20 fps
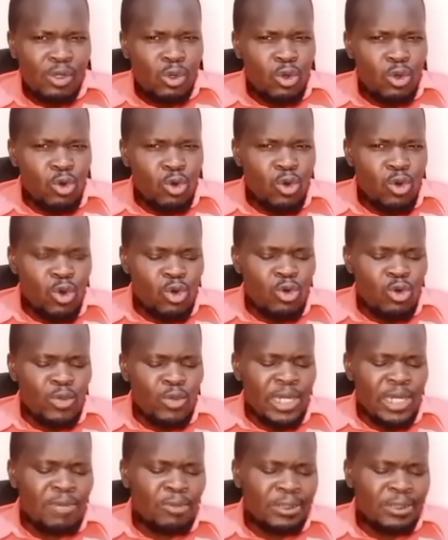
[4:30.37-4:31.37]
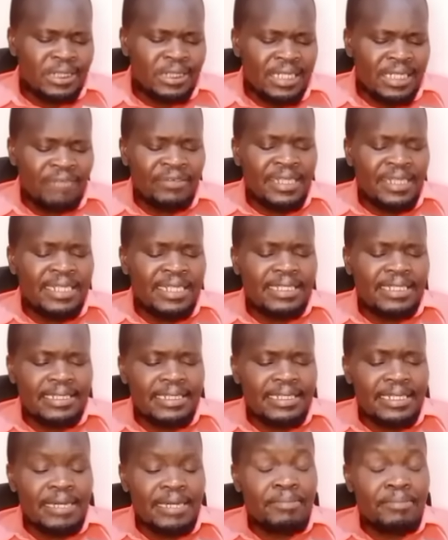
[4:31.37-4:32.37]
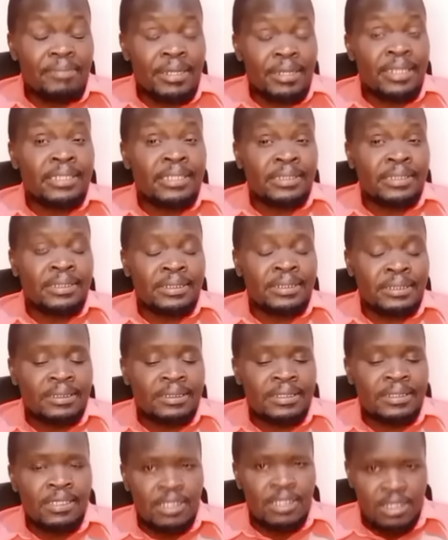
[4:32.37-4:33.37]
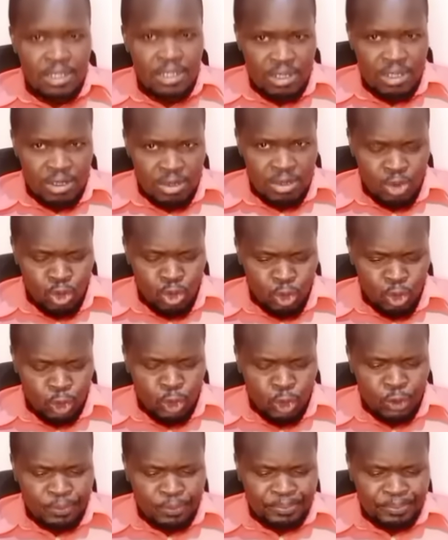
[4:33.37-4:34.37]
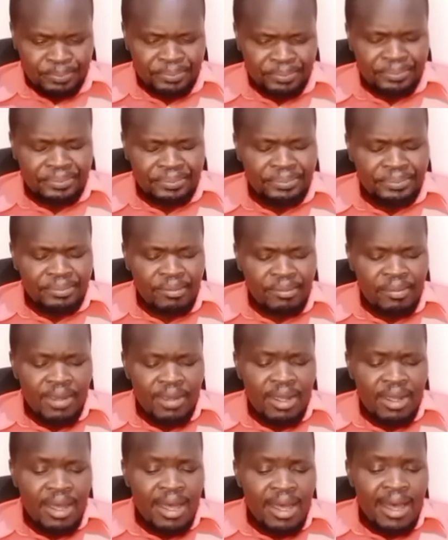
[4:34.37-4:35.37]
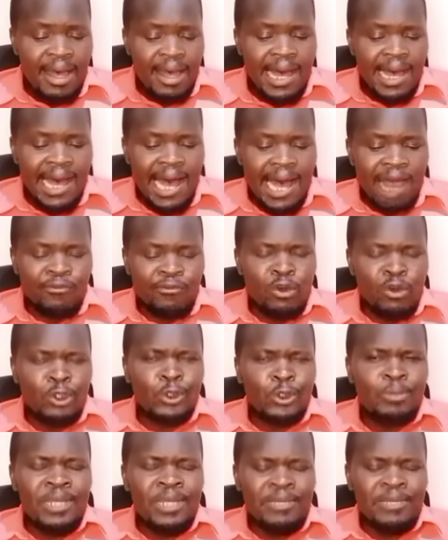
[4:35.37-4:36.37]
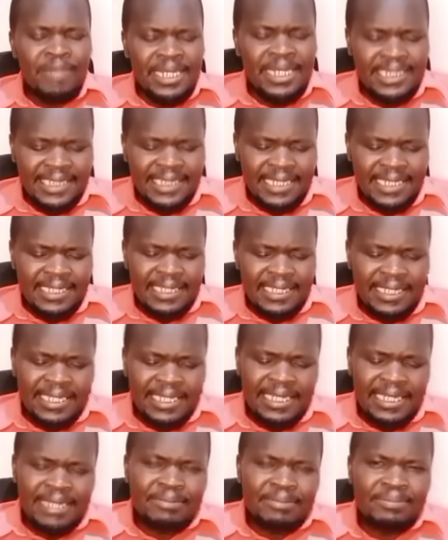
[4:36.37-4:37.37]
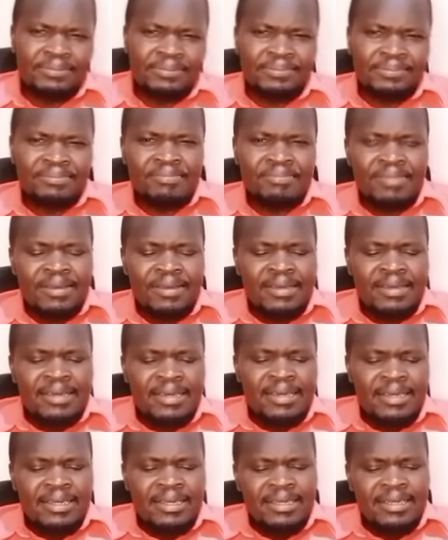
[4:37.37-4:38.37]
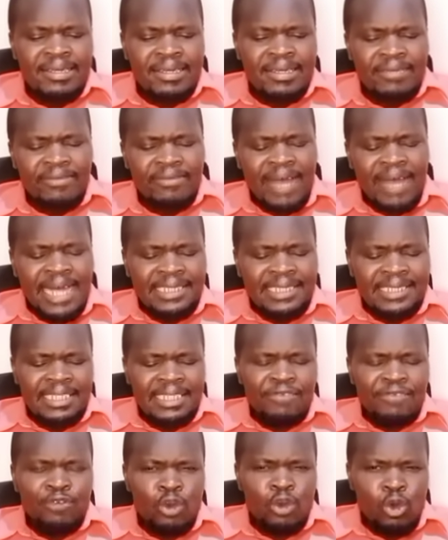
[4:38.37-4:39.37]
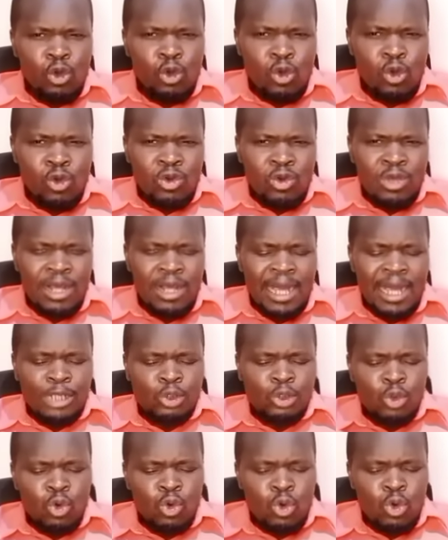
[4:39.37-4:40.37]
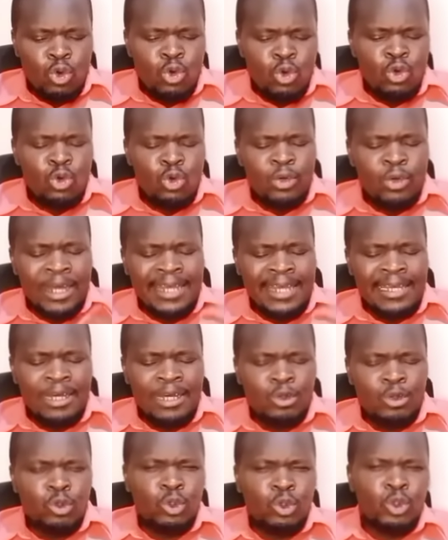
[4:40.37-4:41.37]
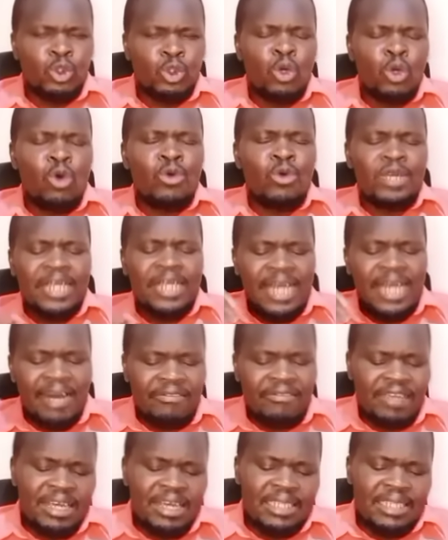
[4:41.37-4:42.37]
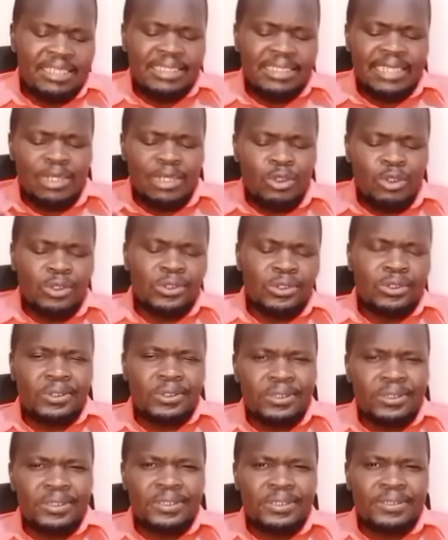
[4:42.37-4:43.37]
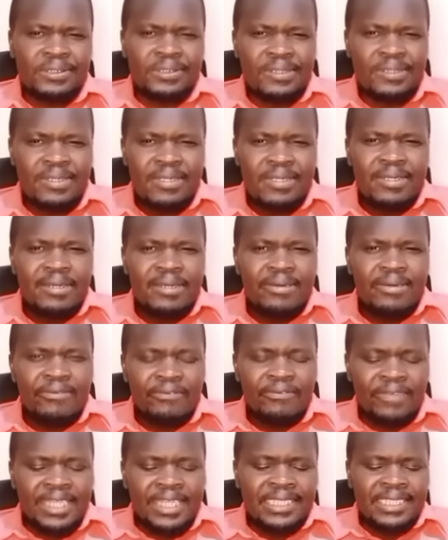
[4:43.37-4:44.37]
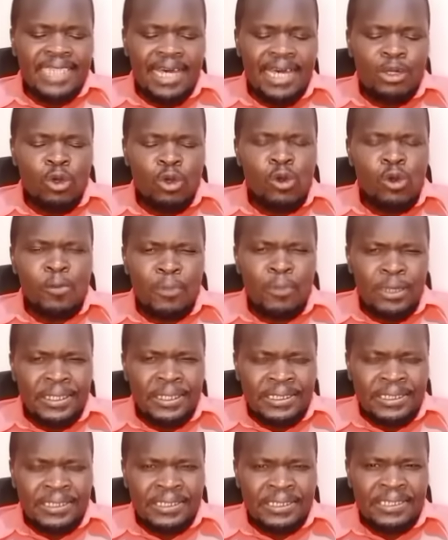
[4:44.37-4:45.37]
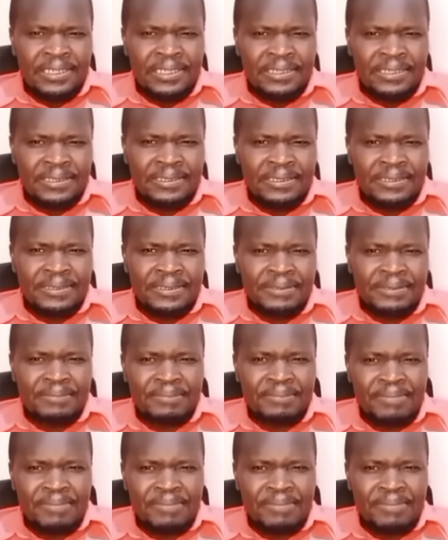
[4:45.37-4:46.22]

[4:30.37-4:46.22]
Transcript: Uhuru will most definitely embrace Ruto. I've also been maintaining here that if you look at Uhuru, Raila, Ruto, regardless, Kalonzos, these are all politicians.